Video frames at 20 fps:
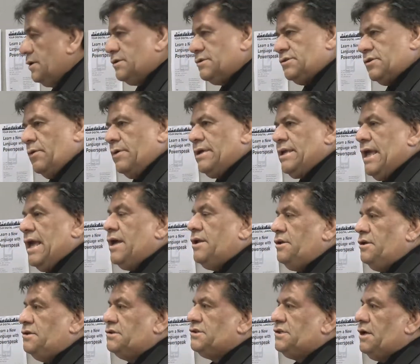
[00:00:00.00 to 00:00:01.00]
So again,
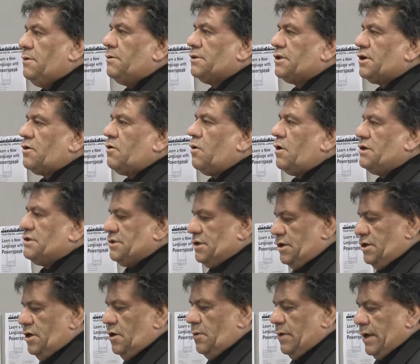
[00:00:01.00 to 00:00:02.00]
you see what the courts are
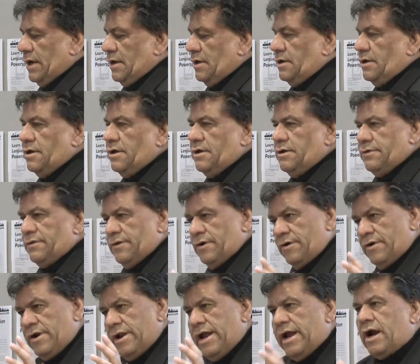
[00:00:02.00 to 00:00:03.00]
doing.
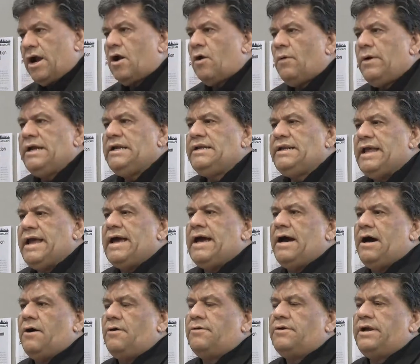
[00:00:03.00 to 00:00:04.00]
They're narrowing
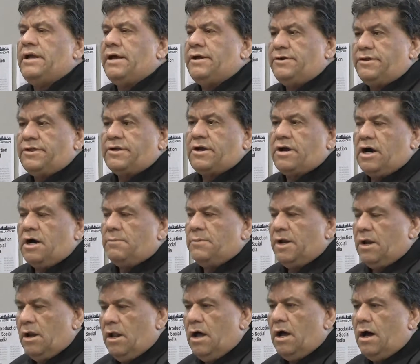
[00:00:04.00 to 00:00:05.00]
down under the
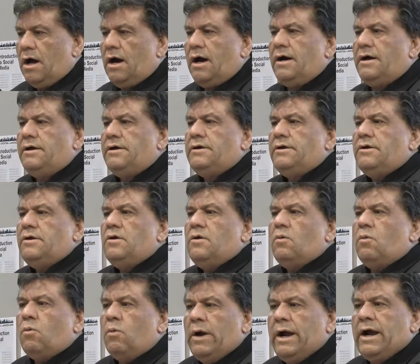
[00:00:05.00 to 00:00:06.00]
common law
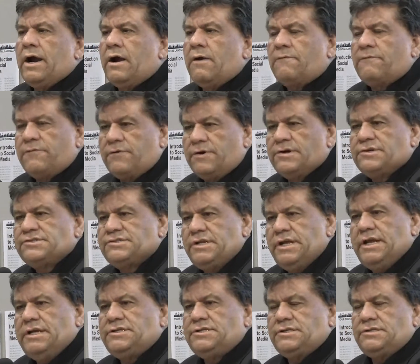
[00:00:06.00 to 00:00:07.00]
where First
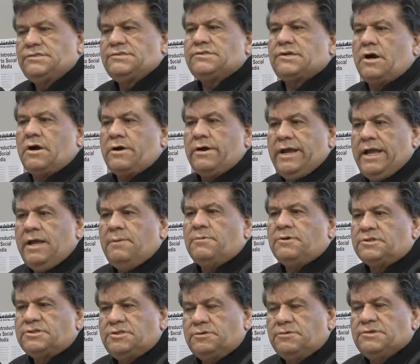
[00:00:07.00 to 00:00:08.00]
Nations are
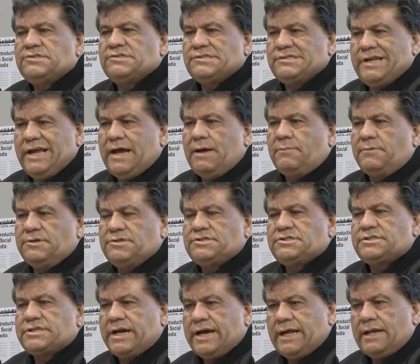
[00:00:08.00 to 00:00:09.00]
able to establish
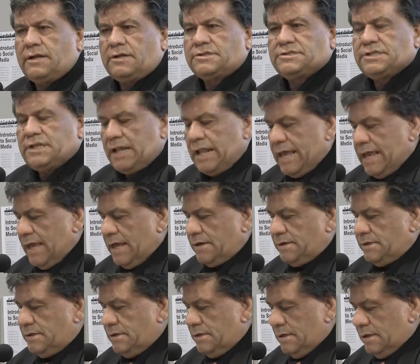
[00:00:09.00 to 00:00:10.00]
title to
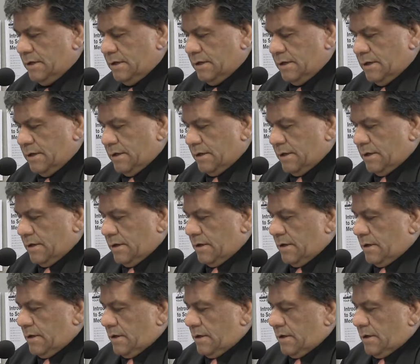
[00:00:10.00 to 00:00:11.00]
land.
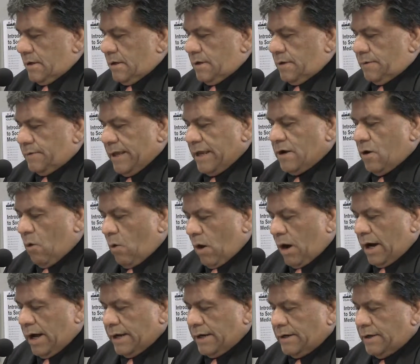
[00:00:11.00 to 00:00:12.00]
They go
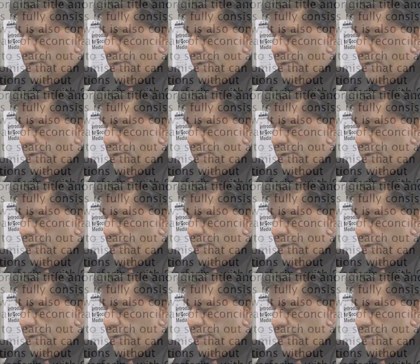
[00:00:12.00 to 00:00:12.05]
on.